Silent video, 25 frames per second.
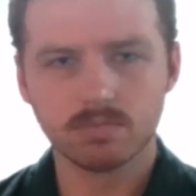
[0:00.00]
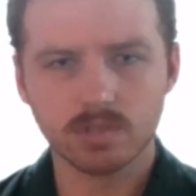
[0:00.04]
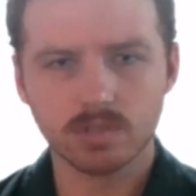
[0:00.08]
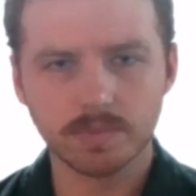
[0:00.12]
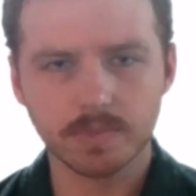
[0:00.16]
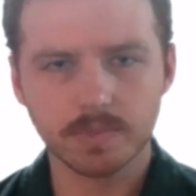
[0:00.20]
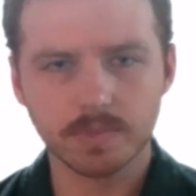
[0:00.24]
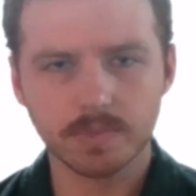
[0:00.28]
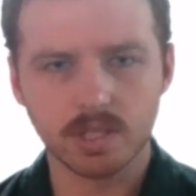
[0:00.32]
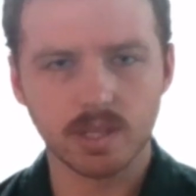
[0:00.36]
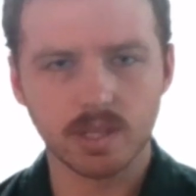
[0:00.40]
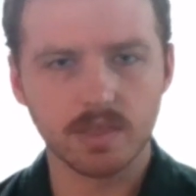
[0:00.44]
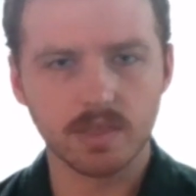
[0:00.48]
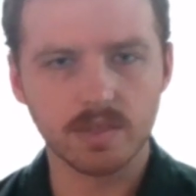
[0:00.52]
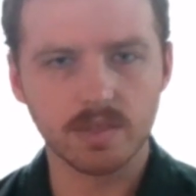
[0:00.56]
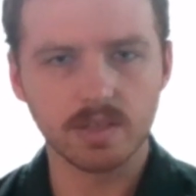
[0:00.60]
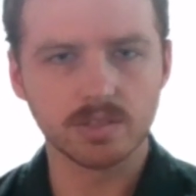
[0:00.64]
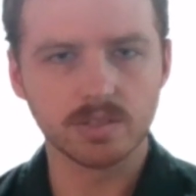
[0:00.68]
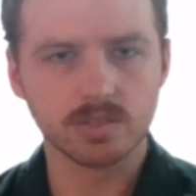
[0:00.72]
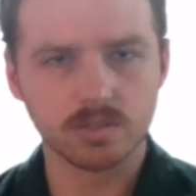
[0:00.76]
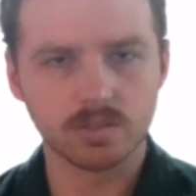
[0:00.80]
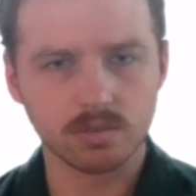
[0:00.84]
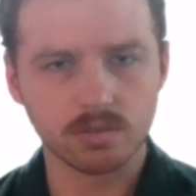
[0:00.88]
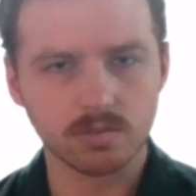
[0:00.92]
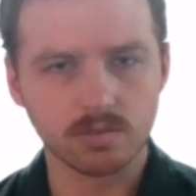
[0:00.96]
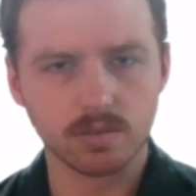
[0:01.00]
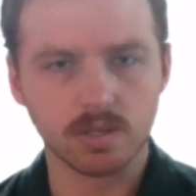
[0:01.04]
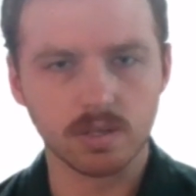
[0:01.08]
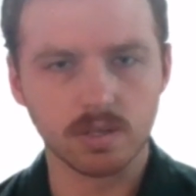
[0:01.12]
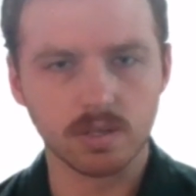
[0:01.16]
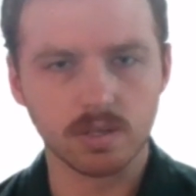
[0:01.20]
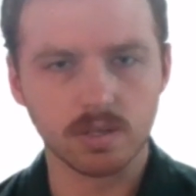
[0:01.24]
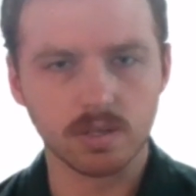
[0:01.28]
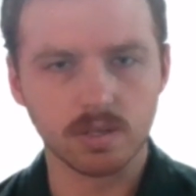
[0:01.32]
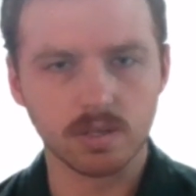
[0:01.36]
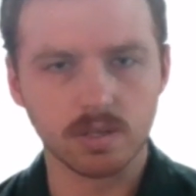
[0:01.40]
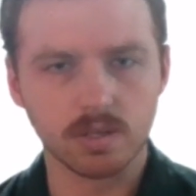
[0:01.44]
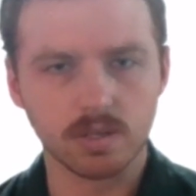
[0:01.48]
something like this,
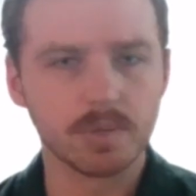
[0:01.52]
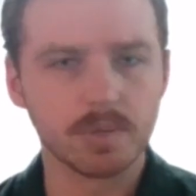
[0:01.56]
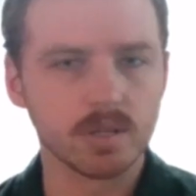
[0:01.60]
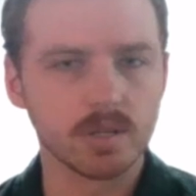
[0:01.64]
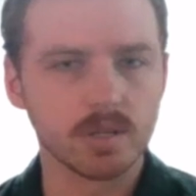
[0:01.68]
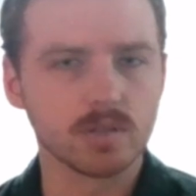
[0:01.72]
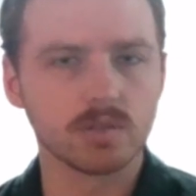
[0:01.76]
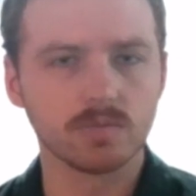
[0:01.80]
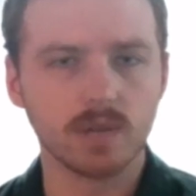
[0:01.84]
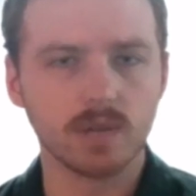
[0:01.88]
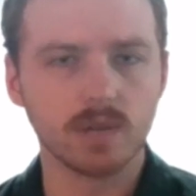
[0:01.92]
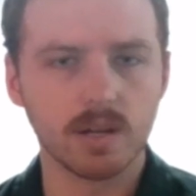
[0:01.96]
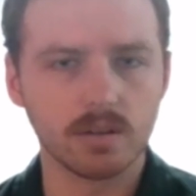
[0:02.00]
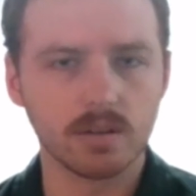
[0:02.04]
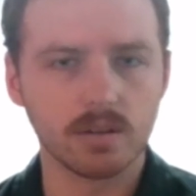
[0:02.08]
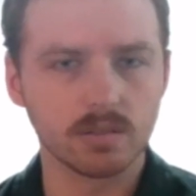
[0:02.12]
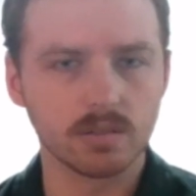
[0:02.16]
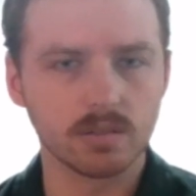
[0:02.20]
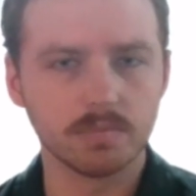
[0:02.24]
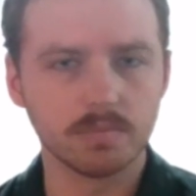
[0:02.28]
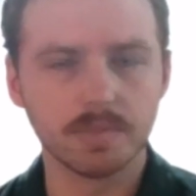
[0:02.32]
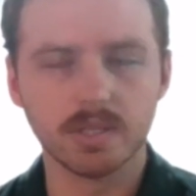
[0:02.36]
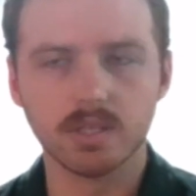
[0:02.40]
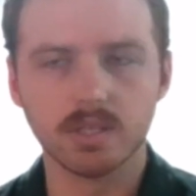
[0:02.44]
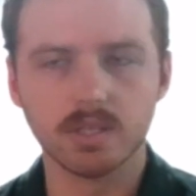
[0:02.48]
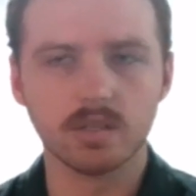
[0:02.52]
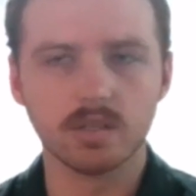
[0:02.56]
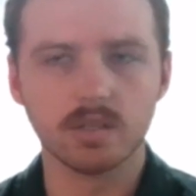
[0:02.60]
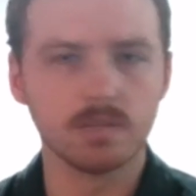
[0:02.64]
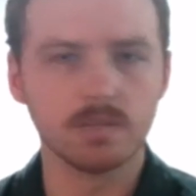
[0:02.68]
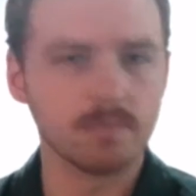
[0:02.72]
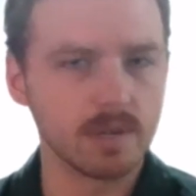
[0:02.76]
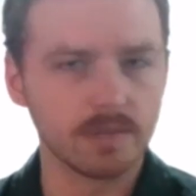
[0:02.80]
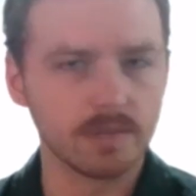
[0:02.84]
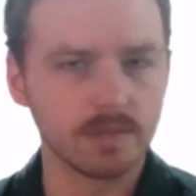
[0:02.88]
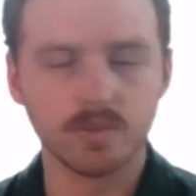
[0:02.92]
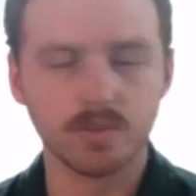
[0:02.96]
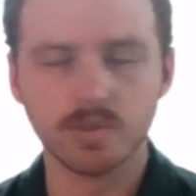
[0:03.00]
a political route could be
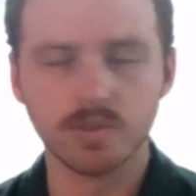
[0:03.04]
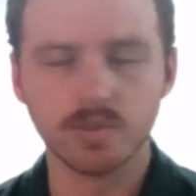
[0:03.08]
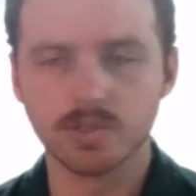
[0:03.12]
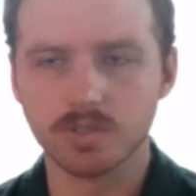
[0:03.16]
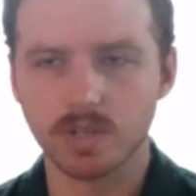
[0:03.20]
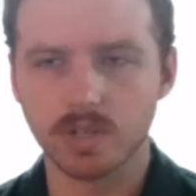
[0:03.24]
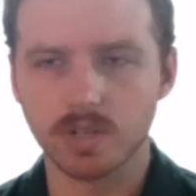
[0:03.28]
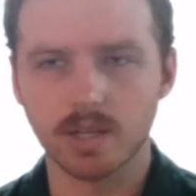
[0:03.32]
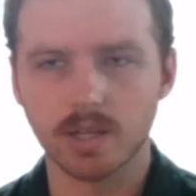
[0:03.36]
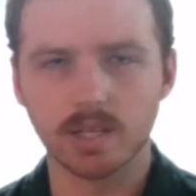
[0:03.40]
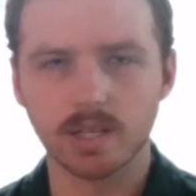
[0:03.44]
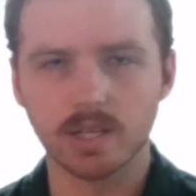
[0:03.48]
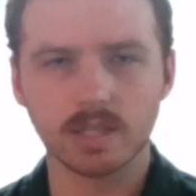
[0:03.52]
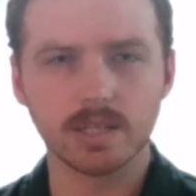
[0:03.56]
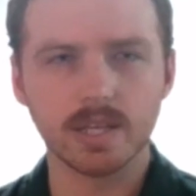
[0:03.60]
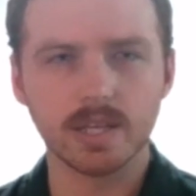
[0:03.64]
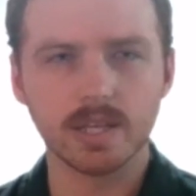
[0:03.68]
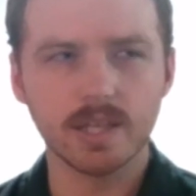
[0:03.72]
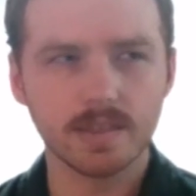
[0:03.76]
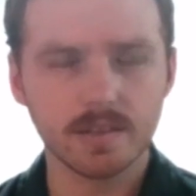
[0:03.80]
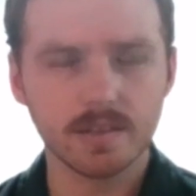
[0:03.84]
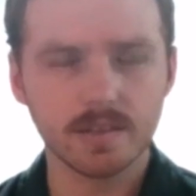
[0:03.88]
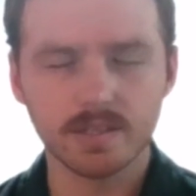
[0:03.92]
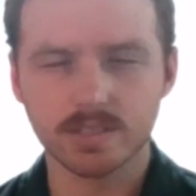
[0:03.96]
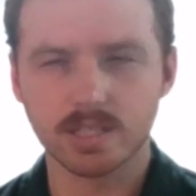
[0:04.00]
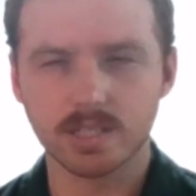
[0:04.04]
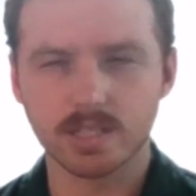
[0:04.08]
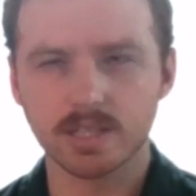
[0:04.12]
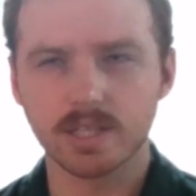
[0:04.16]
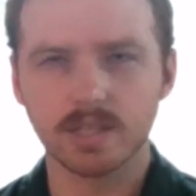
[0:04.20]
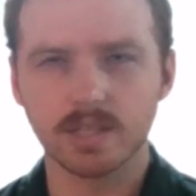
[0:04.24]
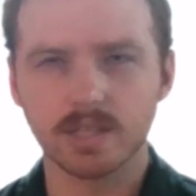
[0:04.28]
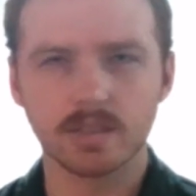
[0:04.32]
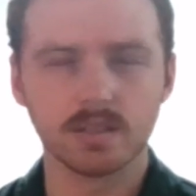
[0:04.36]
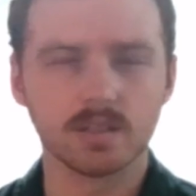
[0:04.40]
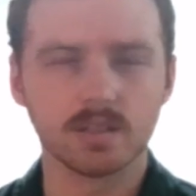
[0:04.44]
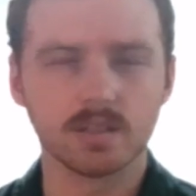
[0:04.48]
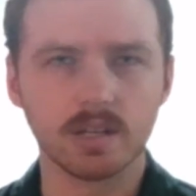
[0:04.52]
in my future. I like this. I
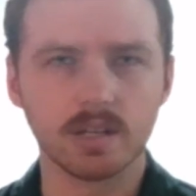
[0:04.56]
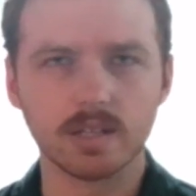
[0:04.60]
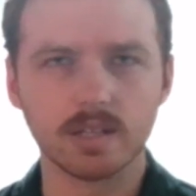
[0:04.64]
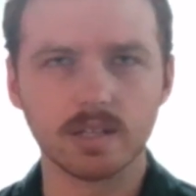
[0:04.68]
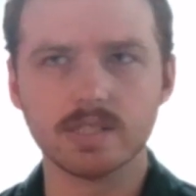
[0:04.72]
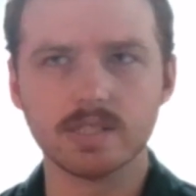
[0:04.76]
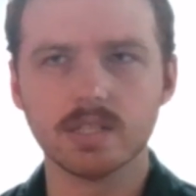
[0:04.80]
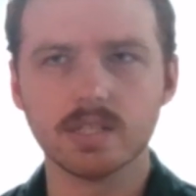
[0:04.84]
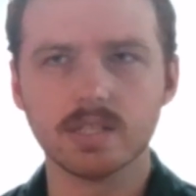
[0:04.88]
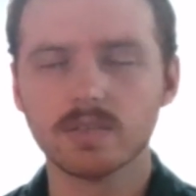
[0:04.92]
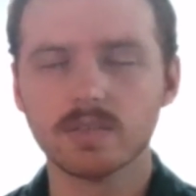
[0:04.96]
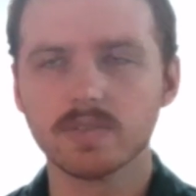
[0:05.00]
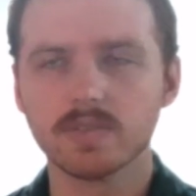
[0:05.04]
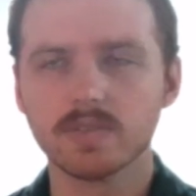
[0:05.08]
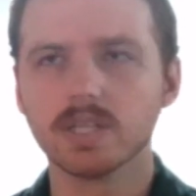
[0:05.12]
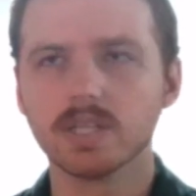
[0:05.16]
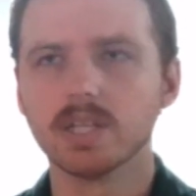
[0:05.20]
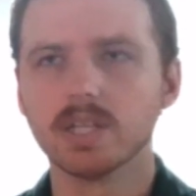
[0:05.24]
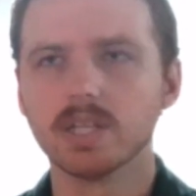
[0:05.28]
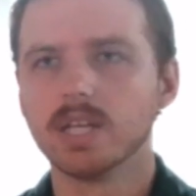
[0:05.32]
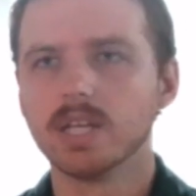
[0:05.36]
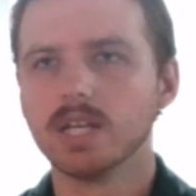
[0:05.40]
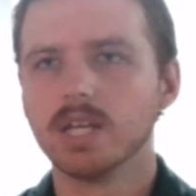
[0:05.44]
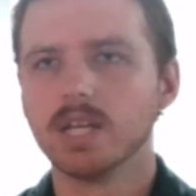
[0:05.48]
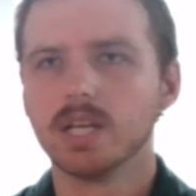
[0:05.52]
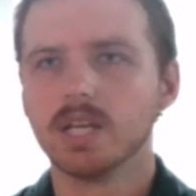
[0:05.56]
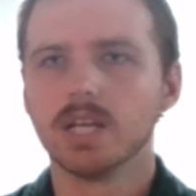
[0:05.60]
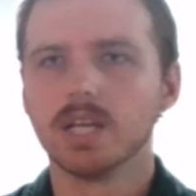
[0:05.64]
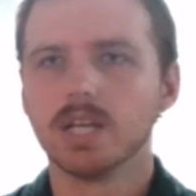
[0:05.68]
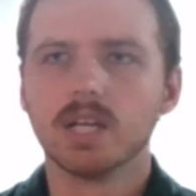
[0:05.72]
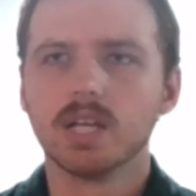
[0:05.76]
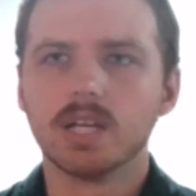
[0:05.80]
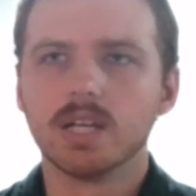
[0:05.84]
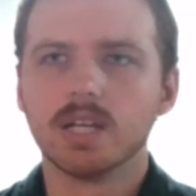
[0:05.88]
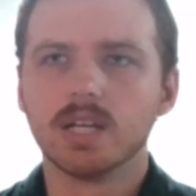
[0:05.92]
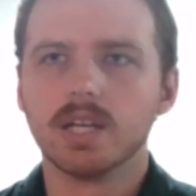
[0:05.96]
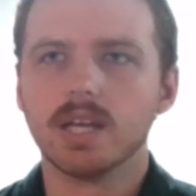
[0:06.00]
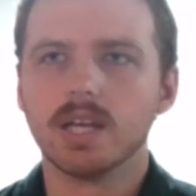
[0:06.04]
like the idea of it.
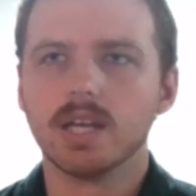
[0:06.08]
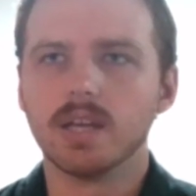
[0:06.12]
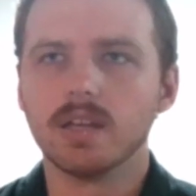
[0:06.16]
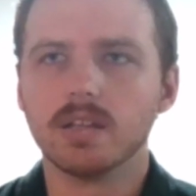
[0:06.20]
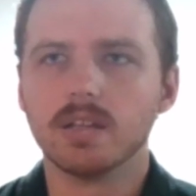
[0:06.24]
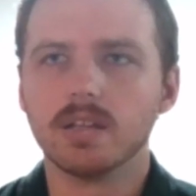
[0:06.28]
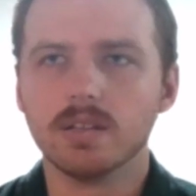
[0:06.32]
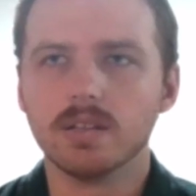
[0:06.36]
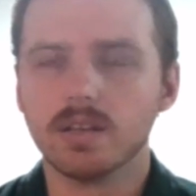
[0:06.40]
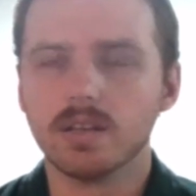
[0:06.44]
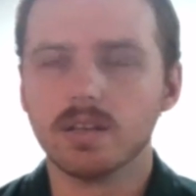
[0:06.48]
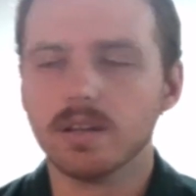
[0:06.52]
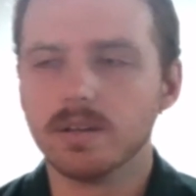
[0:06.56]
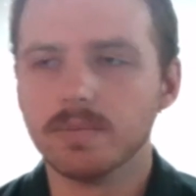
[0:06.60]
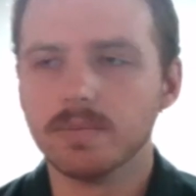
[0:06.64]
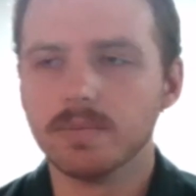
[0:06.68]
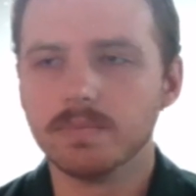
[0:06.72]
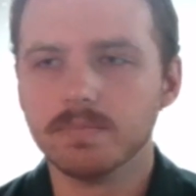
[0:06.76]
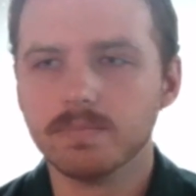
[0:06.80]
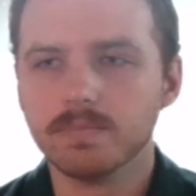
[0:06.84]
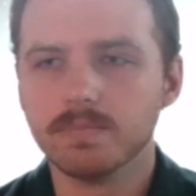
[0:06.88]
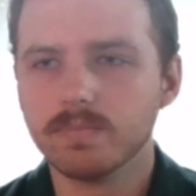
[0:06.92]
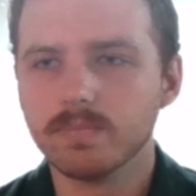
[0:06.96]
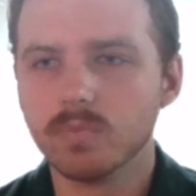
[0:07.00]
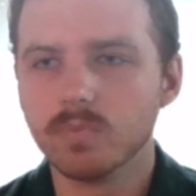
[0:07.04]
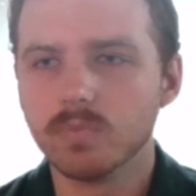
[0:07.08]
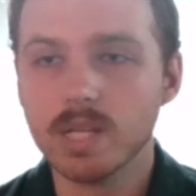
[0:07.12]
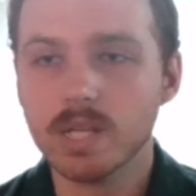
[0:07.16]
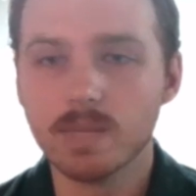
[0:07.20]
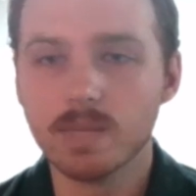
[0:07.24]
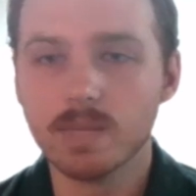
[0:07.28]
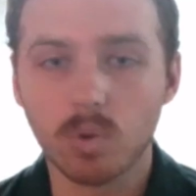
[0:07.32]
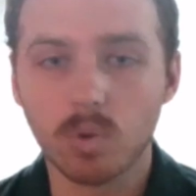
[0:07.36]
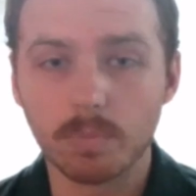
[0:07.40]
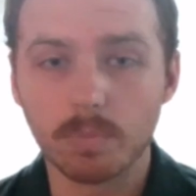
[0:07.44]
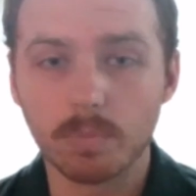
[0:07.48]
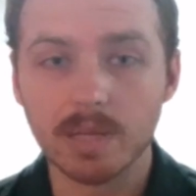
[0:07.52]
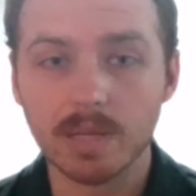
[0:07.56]
And we
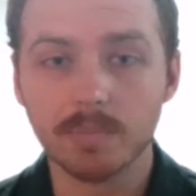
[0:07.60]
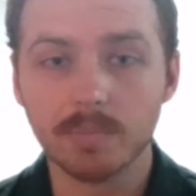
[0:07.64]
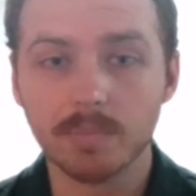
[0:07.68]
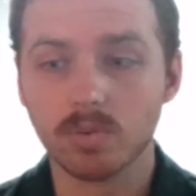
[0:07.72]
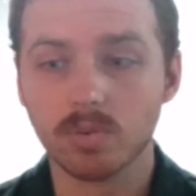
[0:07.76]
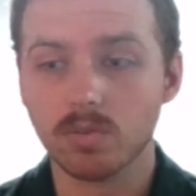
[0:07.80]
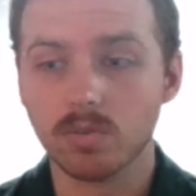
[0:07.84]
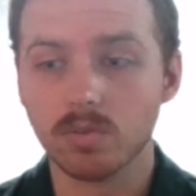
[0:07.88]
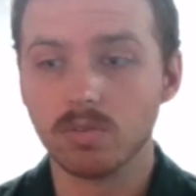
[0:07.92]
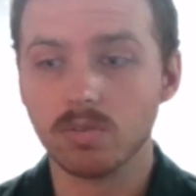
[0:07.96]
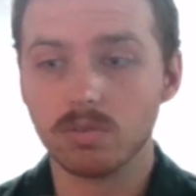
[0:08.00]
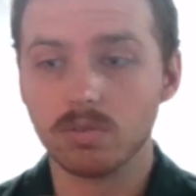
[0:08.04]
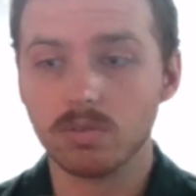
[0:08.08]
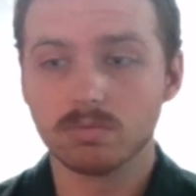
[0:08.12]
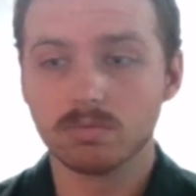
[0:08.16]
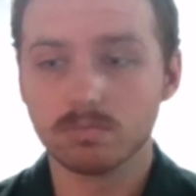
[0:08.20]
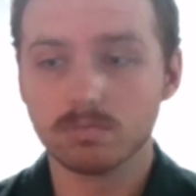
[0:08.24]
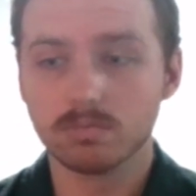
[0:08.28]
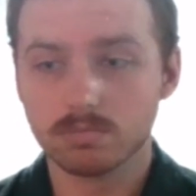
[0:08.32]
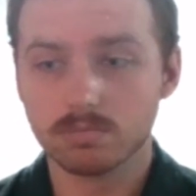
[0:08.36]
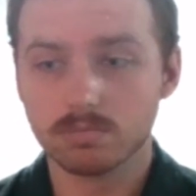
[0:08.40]
need more people